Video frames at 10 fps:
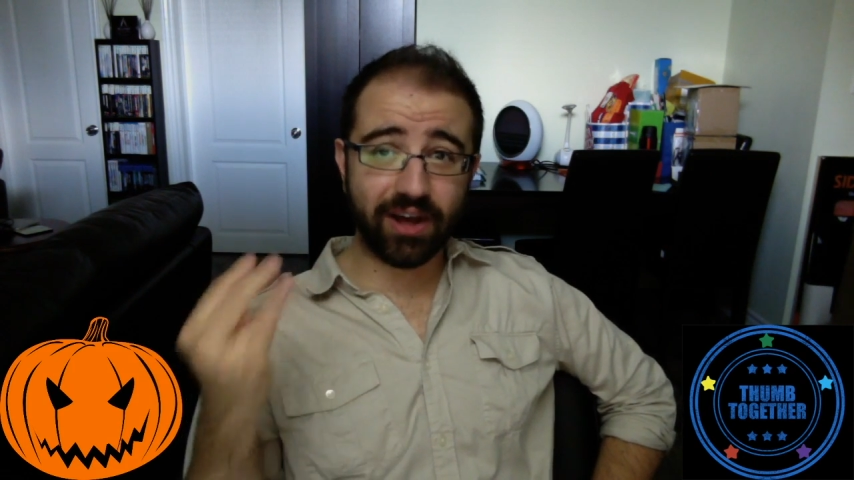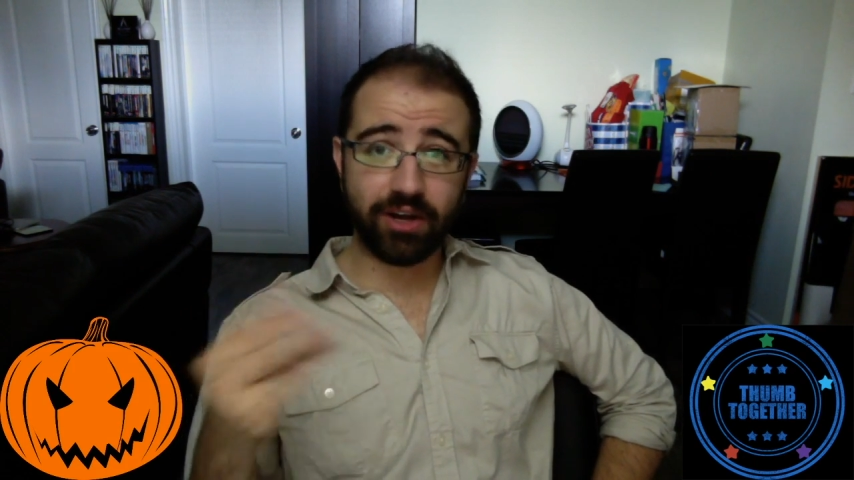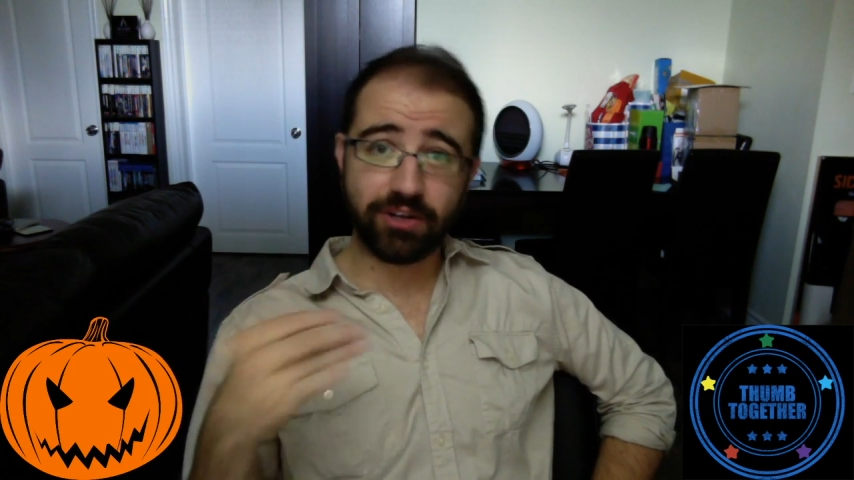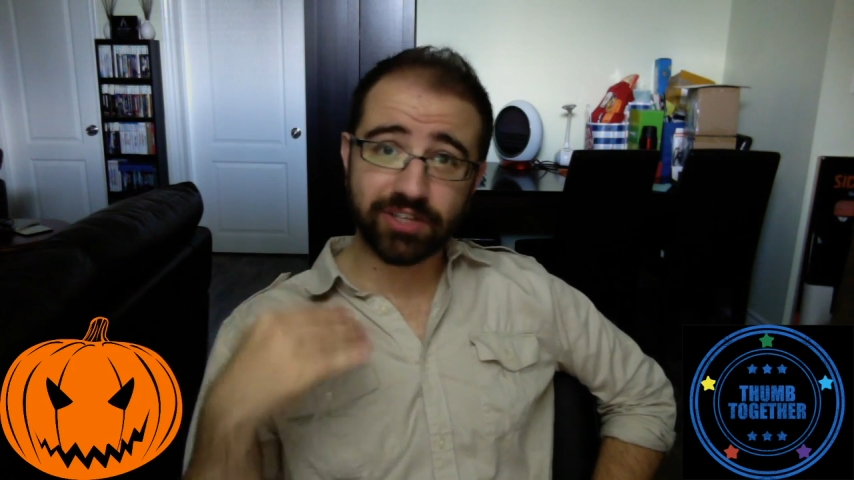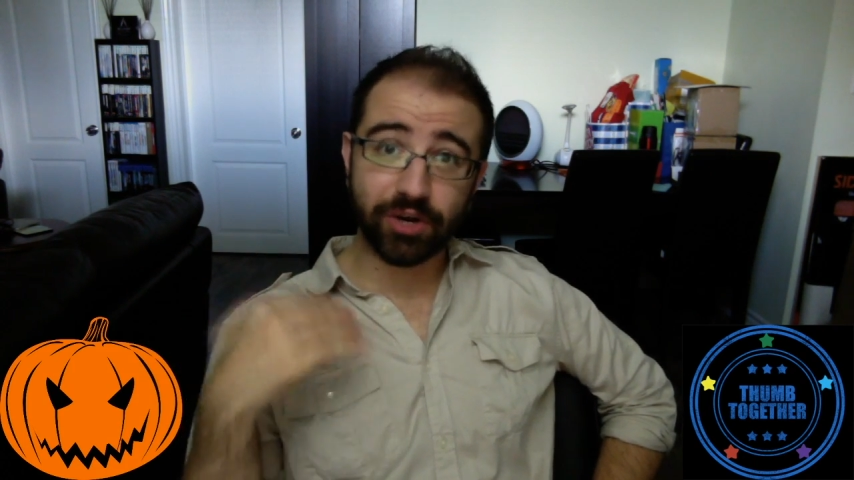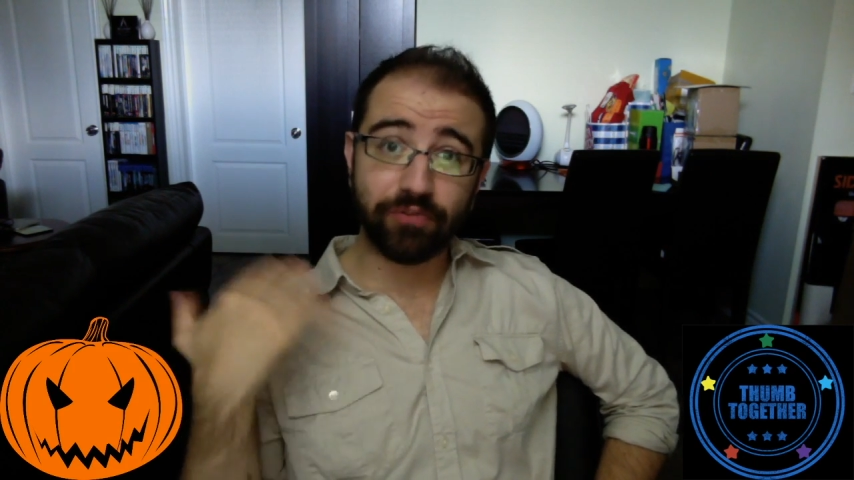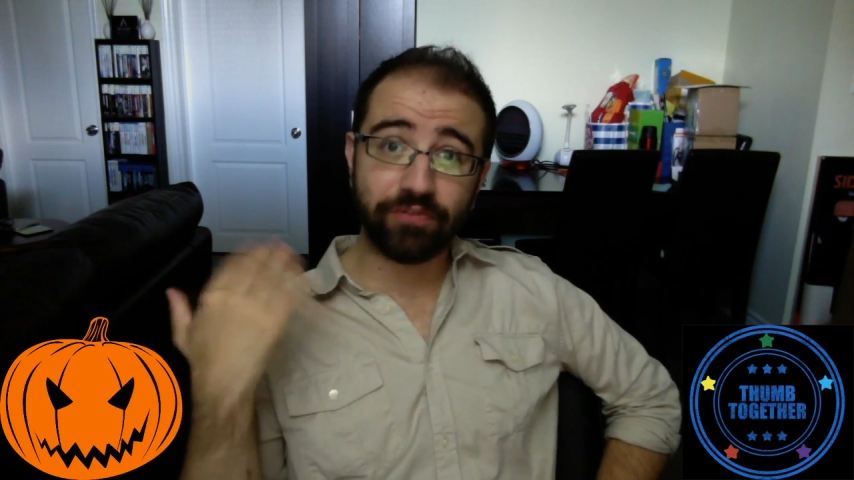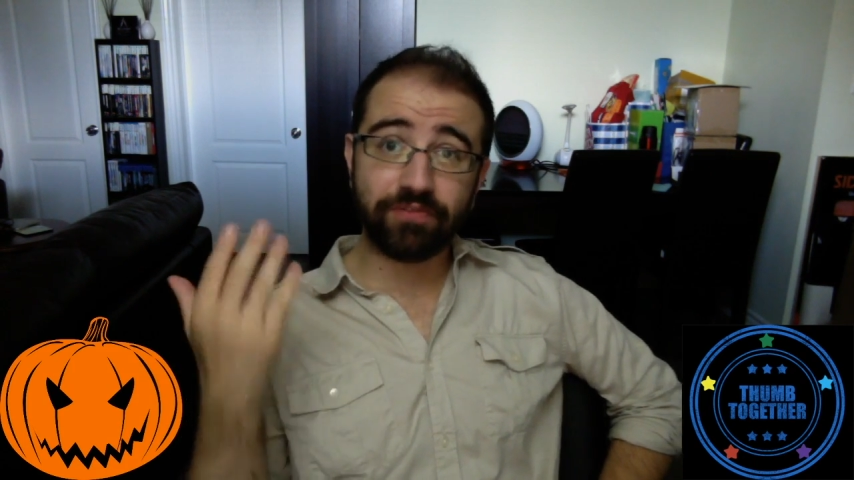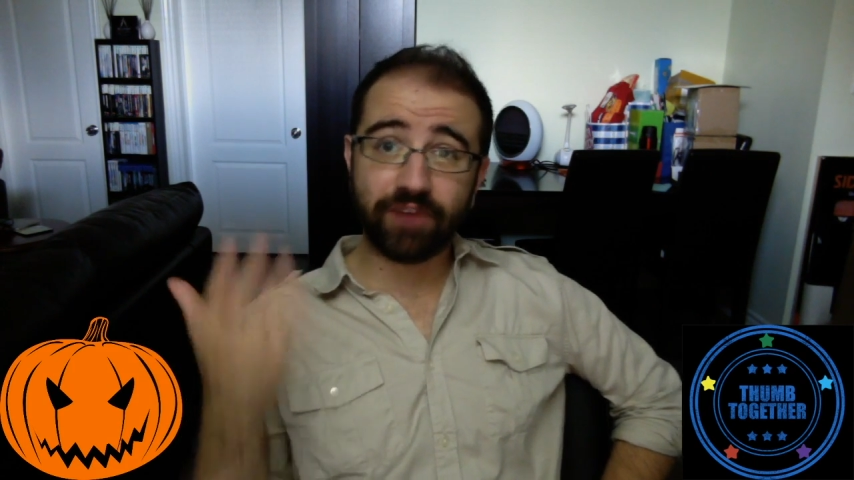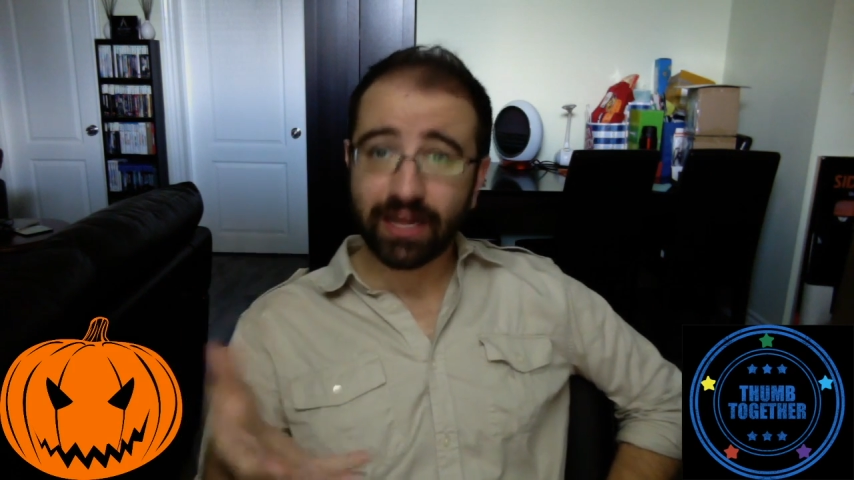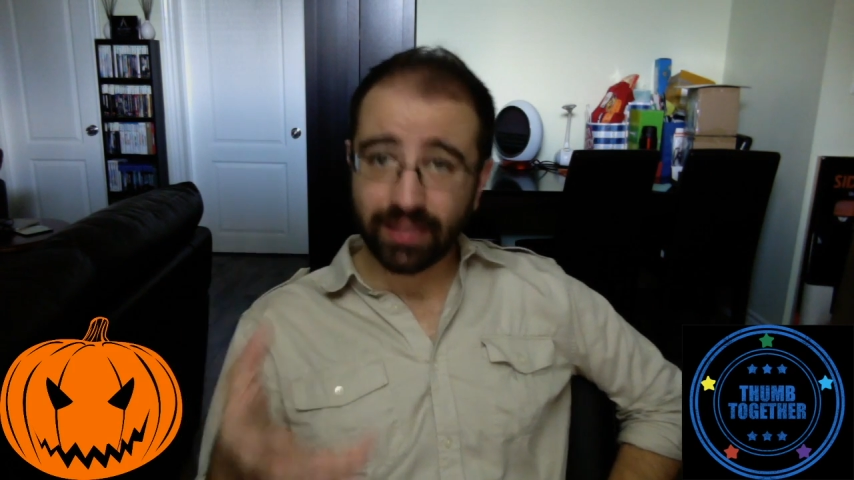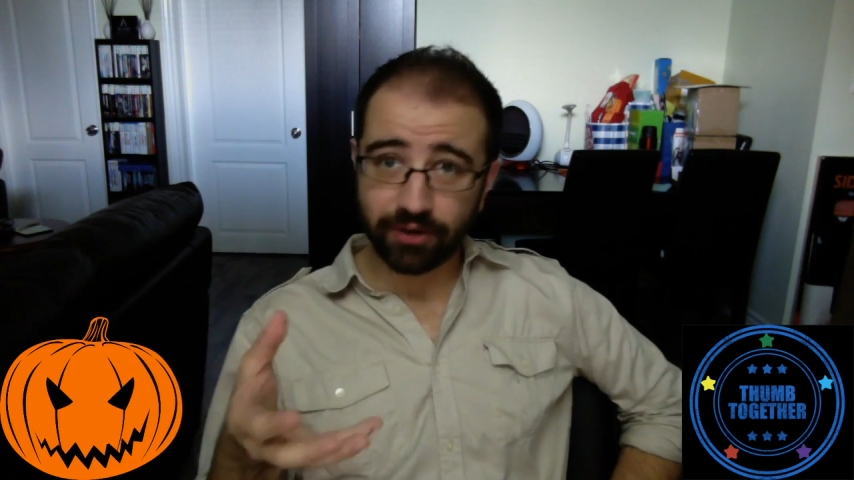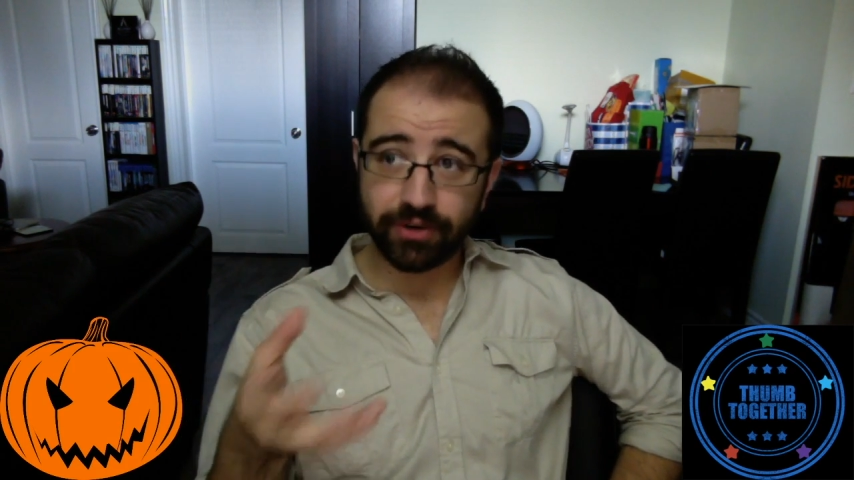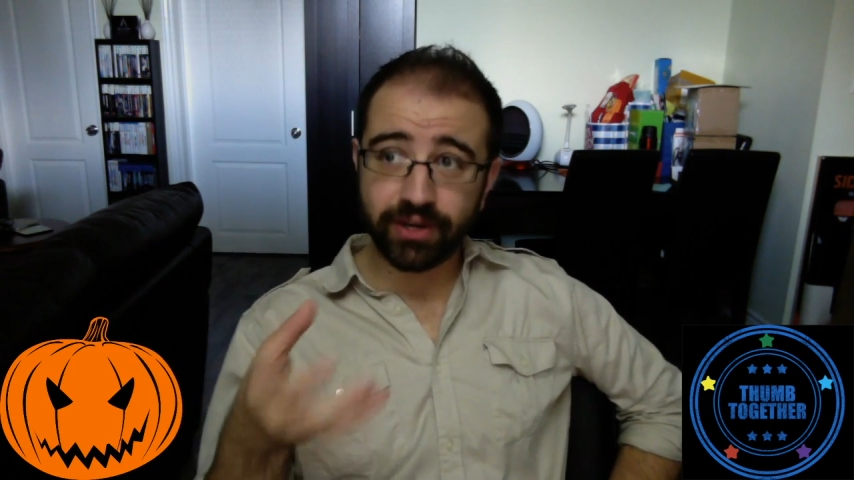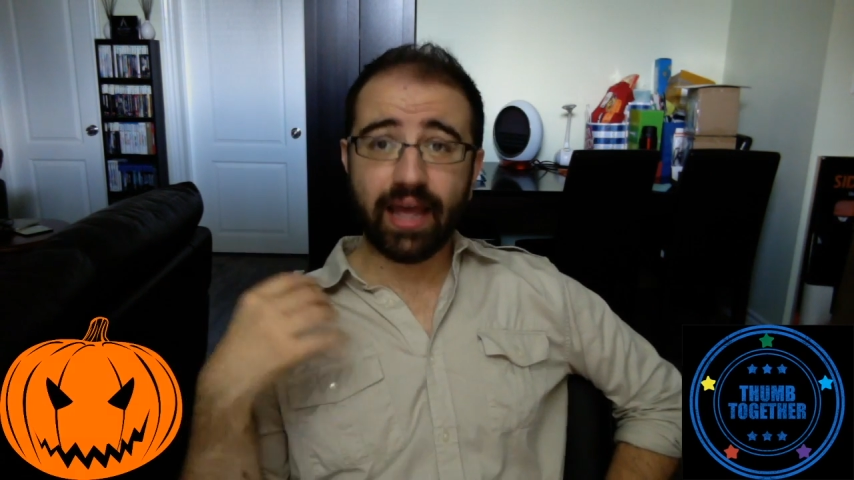also
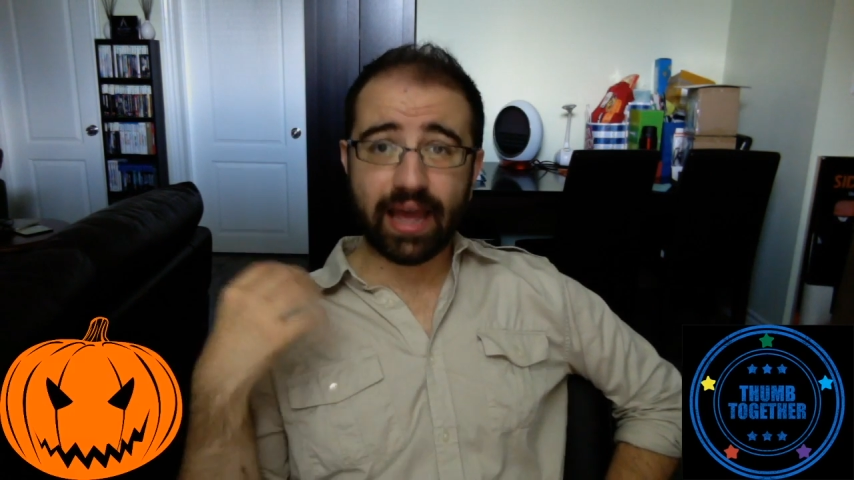followed